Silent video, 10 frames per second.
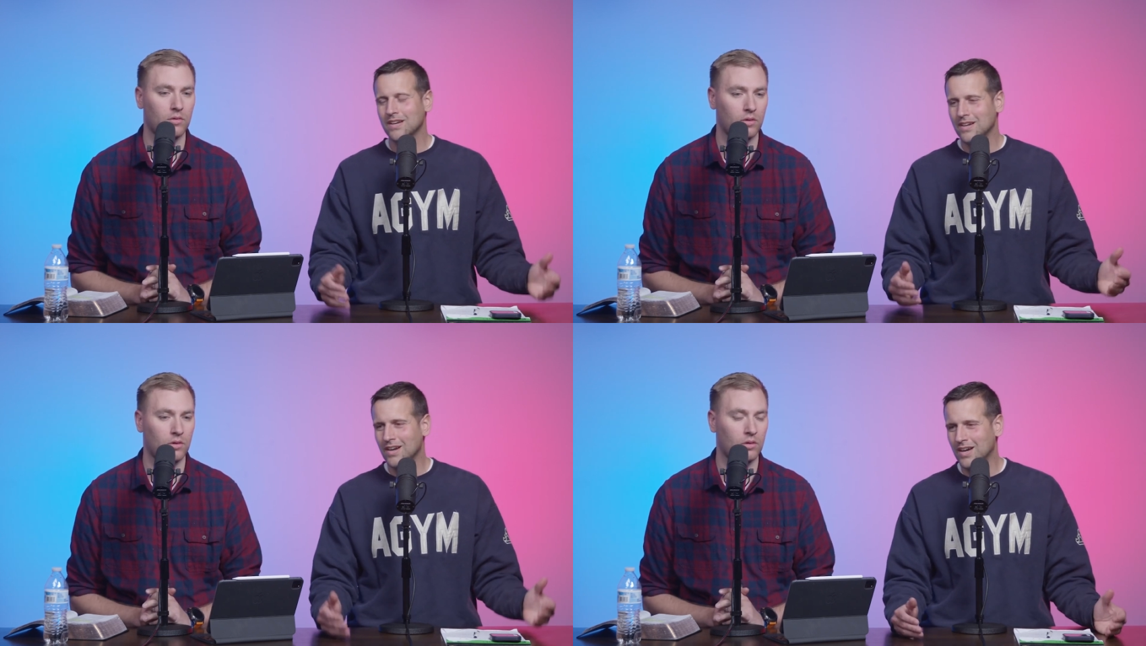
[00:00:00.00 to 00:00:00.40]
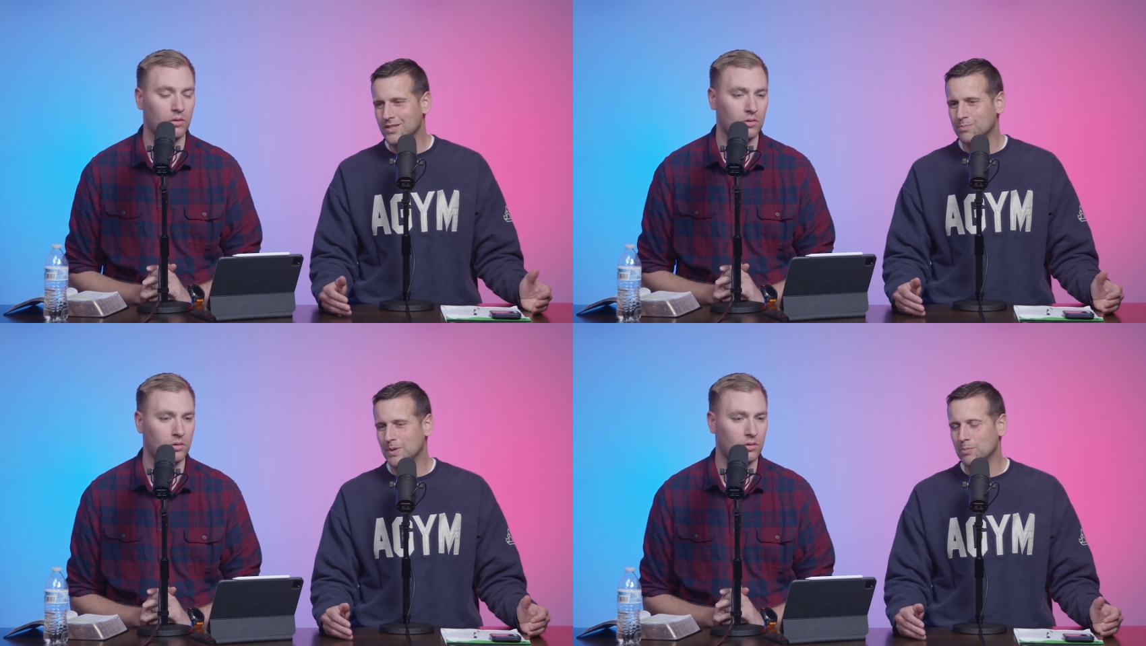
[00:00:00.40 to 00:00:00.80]

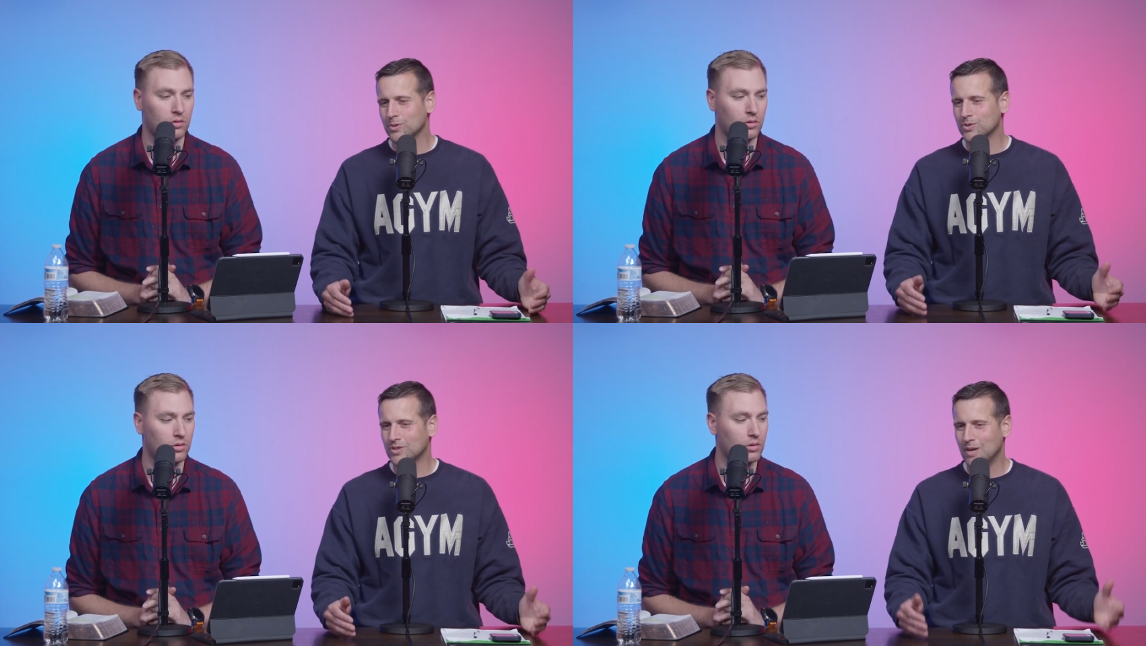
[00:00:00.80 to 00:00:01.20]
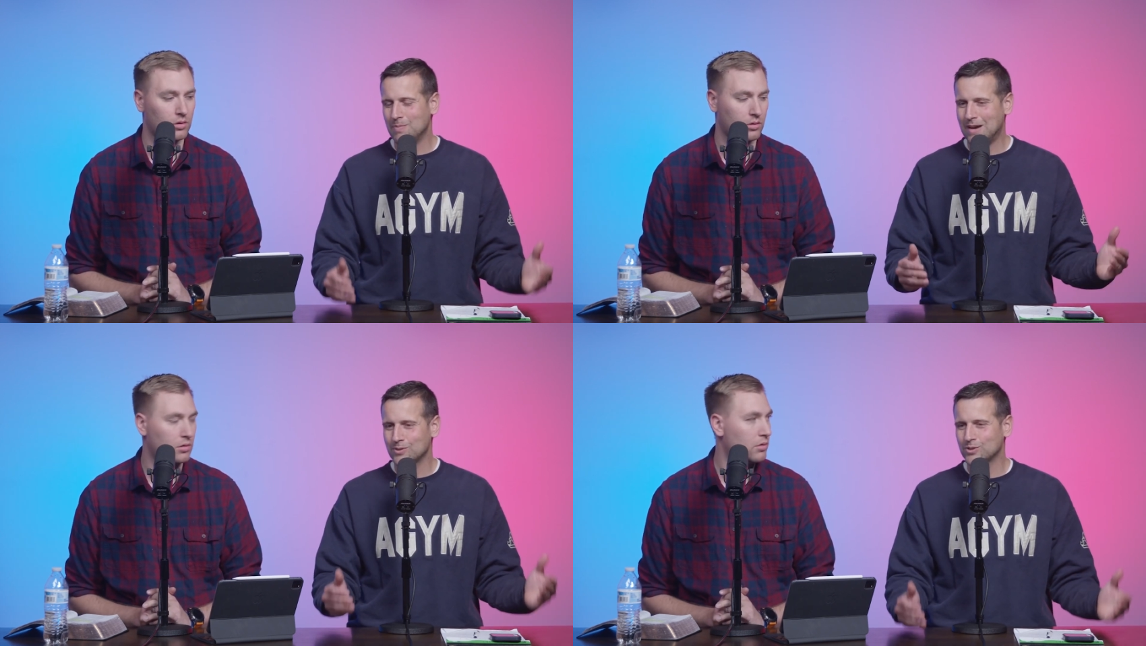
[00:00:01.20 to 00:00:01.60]
Speaker 1: God's people
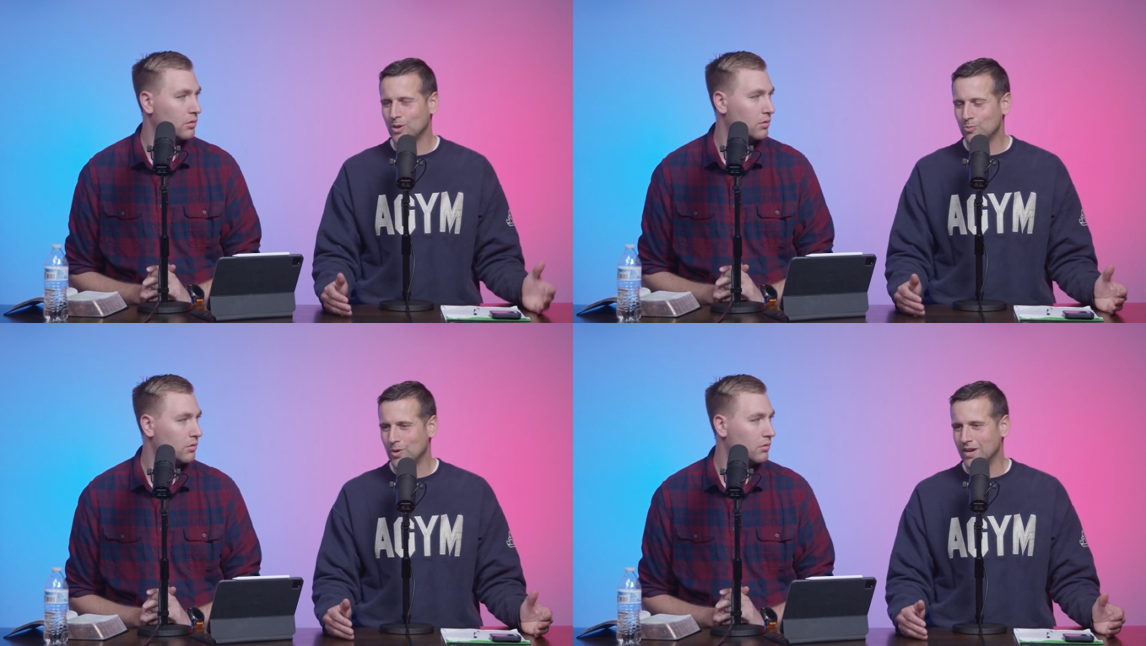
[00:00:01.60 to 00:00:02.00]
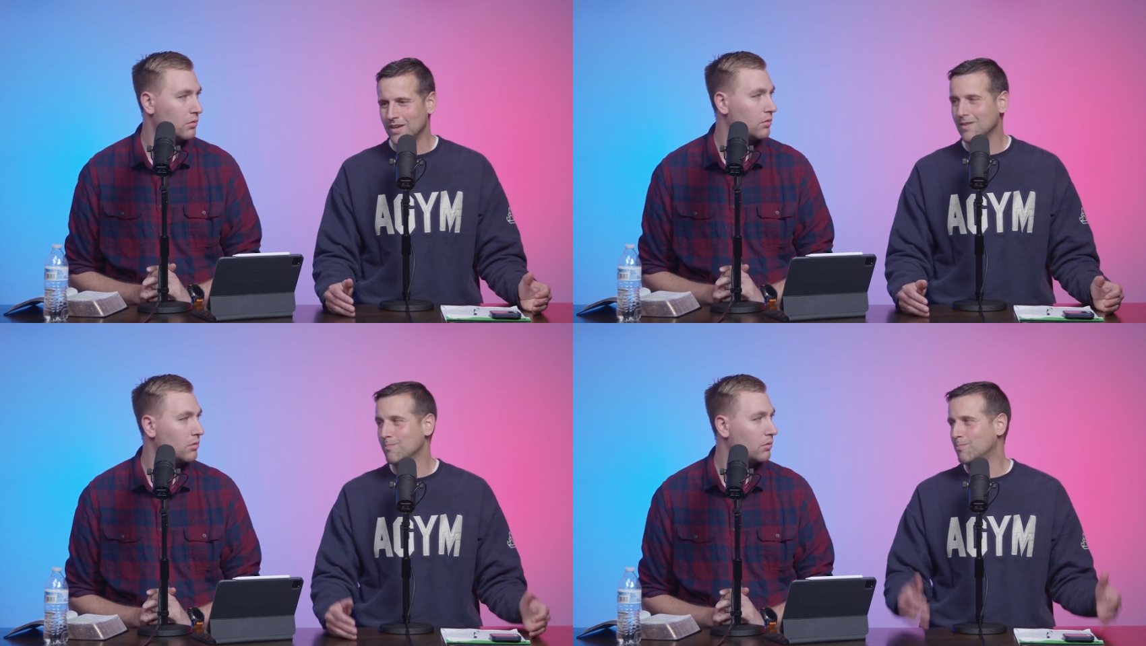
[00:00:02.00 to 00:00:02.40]
somehow, some
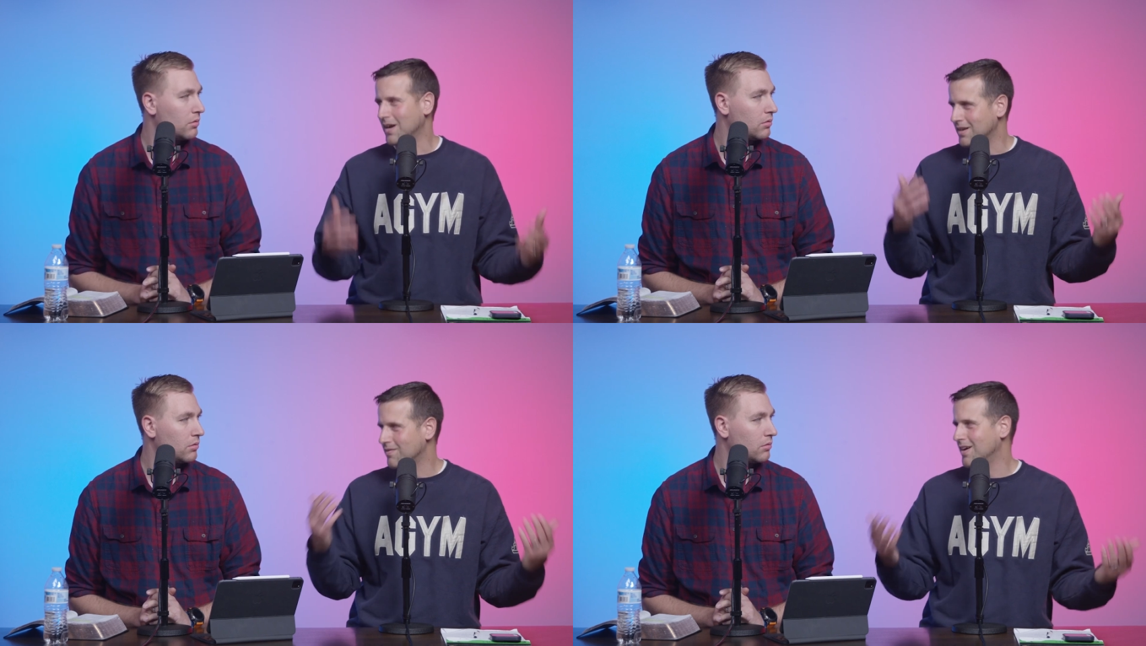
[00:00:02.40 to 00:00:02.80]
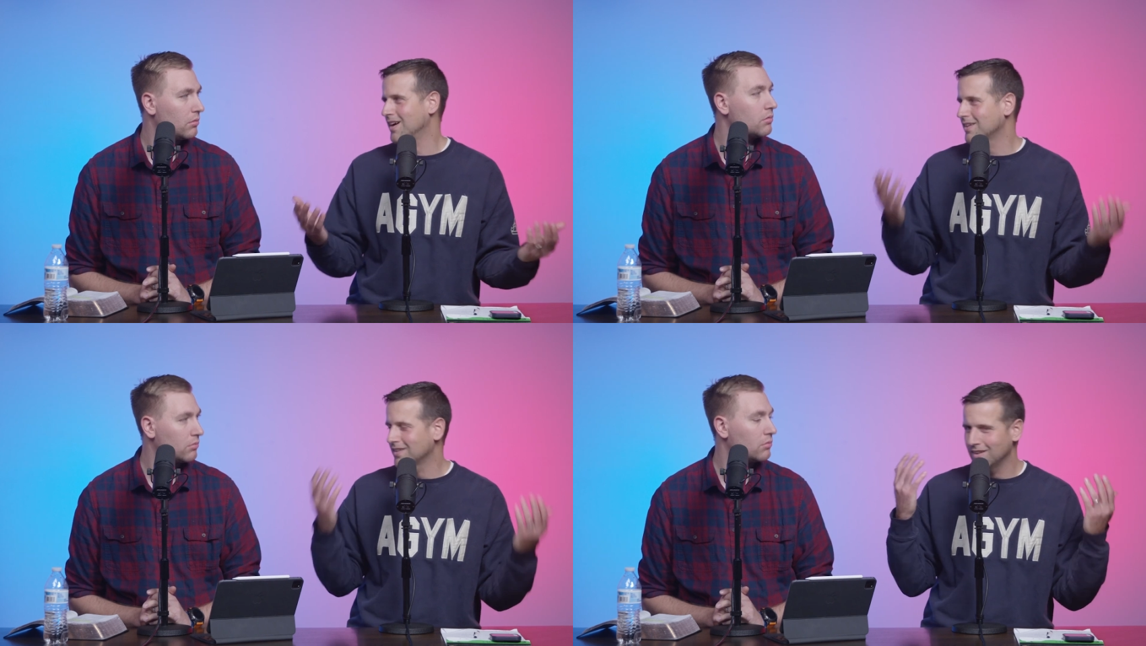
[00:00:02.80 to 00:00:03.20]
way, by
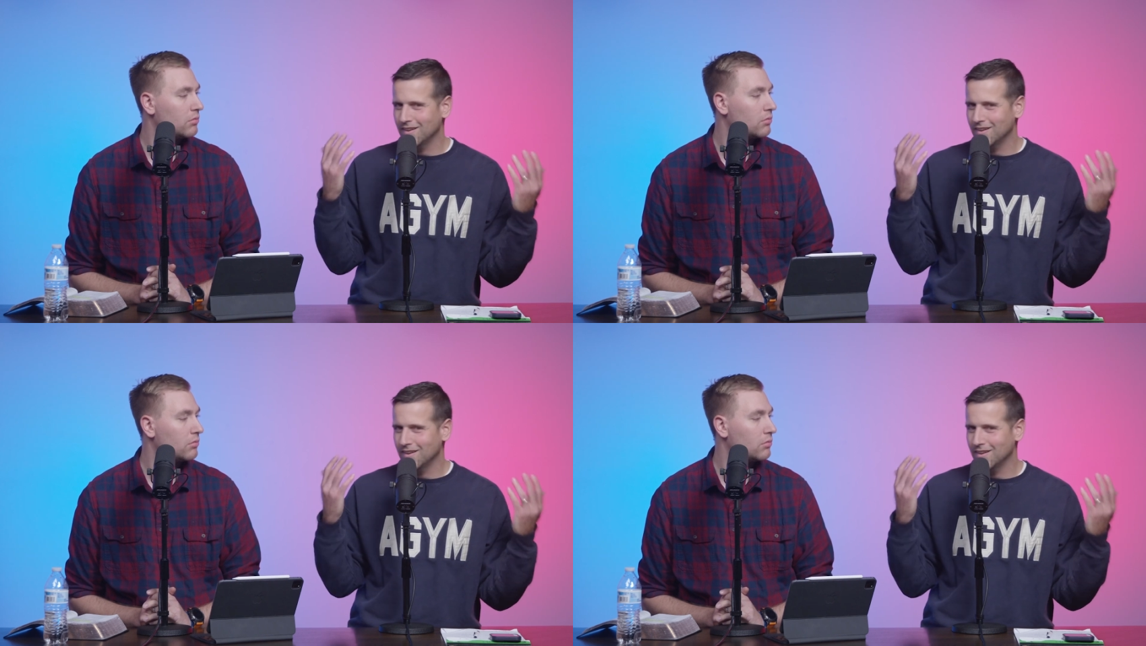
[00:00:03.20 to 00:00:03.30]
divine,